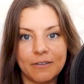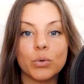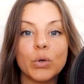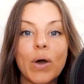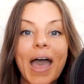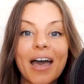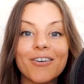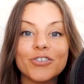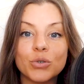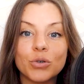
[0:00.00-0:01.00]
So you
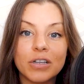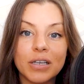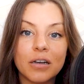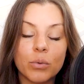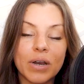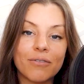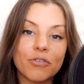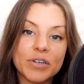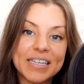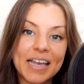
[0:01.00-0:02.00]
have to clear
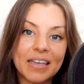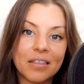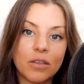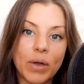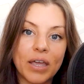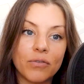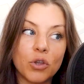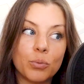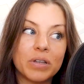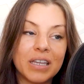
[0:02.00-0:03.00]
whatever is standing in the way of
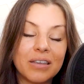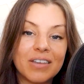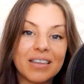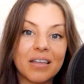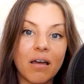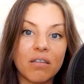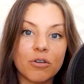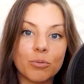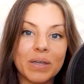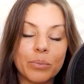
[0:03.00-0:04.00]
you believing that
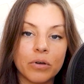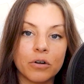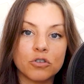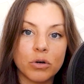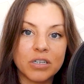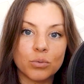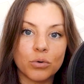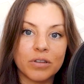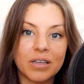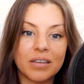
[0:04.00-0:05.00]
other people are
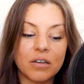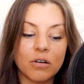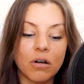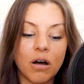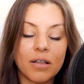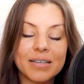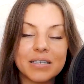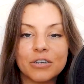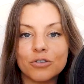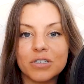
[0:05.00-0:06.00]
trustworthy, that your
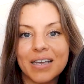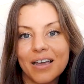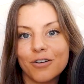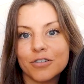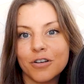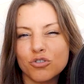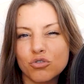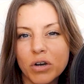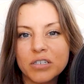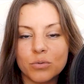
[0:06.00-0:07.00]
callings and your desires are
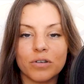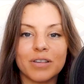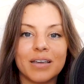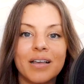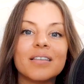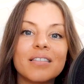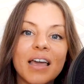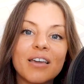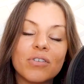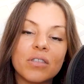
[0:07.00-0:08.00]
trustworthy, that
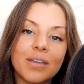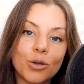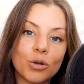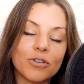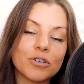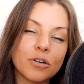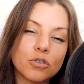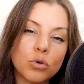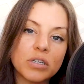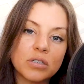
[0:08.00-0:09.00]
life and the universe are
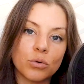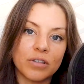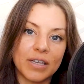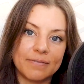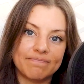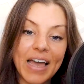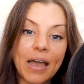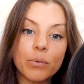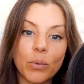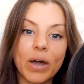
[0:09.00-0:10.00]
trustworthy.
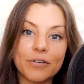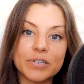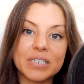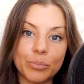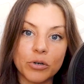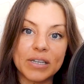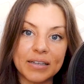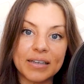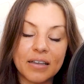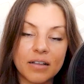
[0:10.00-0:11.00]
That requires deeper
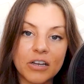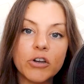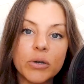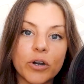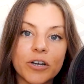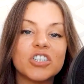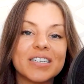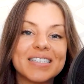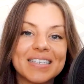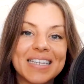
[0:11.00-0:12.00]
healing and clearing work.
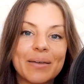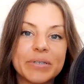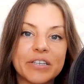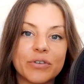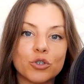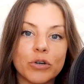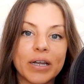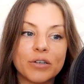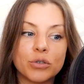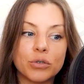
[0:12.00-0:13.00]
Just the same as if you're
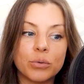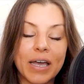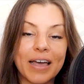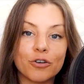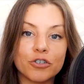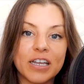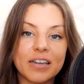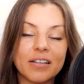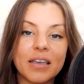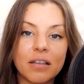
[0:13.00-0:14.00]
trying to
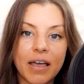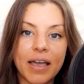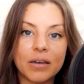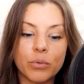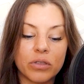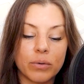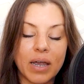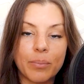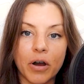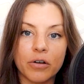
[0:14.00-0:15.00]
energetically align with the
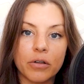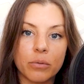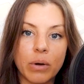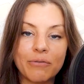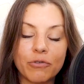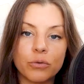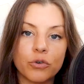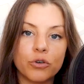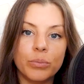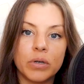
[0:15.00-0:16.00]
right partner, the right friend
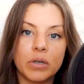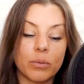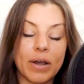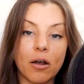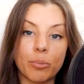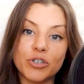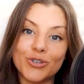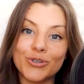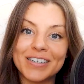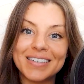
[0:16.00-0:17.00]
group, the right
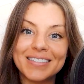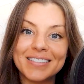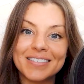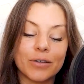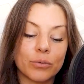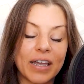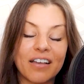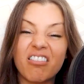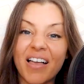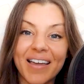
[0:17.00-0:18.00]
opportunities, the
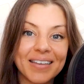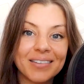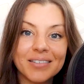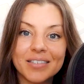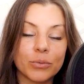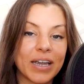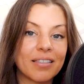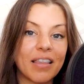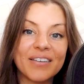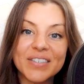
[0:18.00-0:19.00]
right client, the
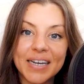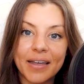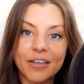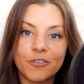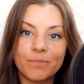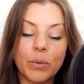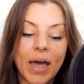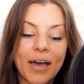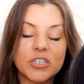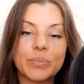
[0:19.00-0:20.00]
right lifestyle. You
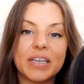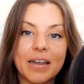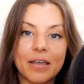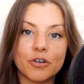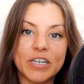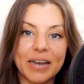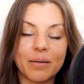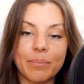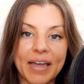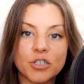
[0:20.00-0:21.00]
have to be an
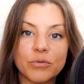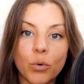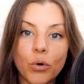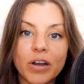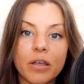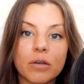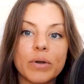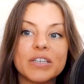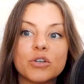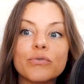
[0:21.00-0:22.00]
energetic match for it.
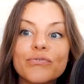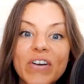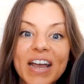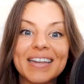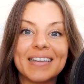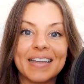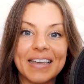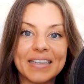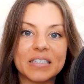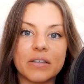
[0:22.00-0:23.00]
Otherwise, you're fighting
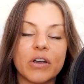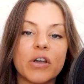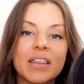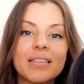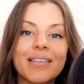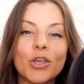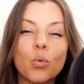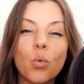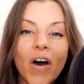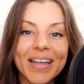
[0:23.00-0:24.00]
against the very thing that
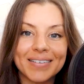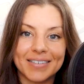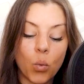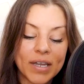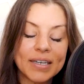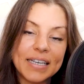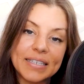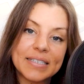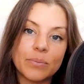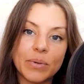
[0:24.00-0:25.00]
you want. What
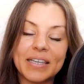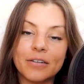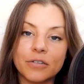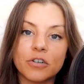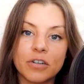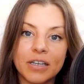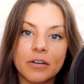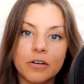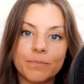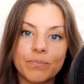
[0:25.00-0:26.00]
needs to be healed or
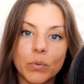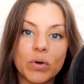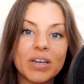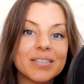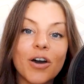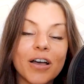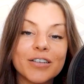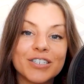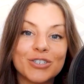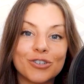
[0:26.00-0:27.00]
cleared? What has
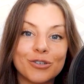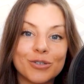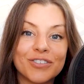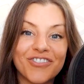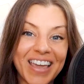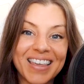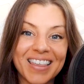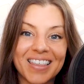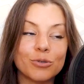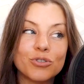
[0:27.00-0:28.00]
caused you to lose
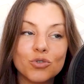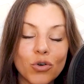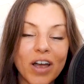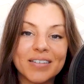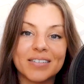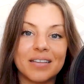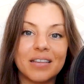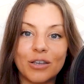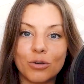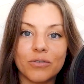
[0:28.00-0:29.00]
faith, lose trust
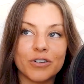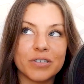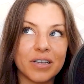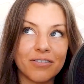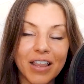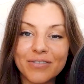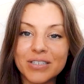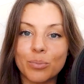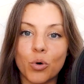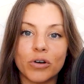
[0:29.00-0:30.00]
in the universe of
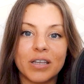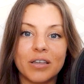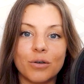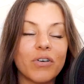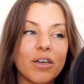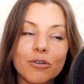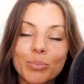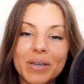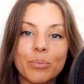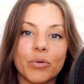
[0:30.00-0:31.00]
life supporting you, of other
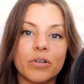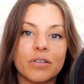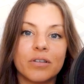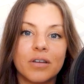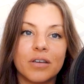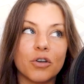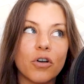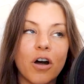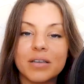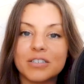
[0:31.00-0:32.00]
people,
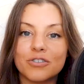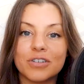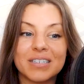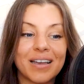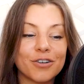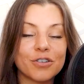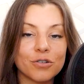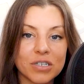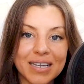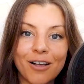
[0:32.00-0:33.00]
your callings, your desires,
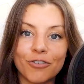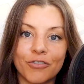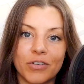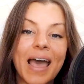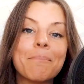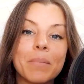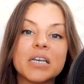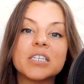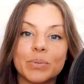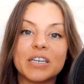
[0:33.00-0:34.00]
yourself? That
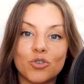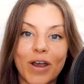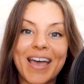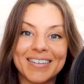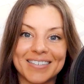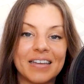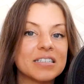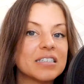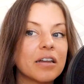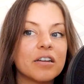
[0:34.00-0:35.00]
must be addressed.
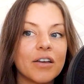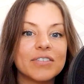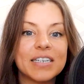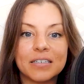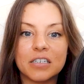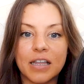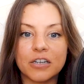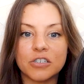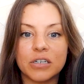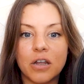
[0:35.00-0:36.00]
It's not enough to
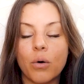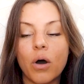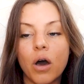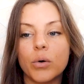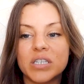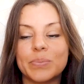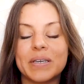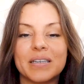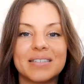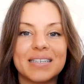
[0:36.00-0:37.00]
intellectually know, oh, it's
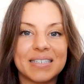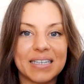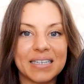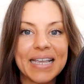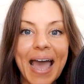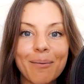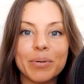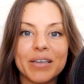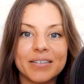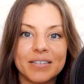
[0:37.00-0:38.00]
because these things
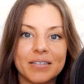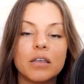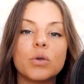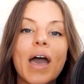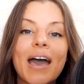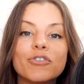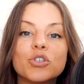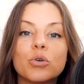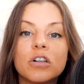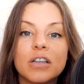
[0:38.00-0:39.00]
happened. You have
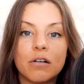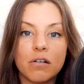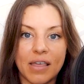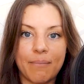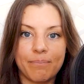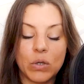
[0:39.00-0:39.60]
to clear them.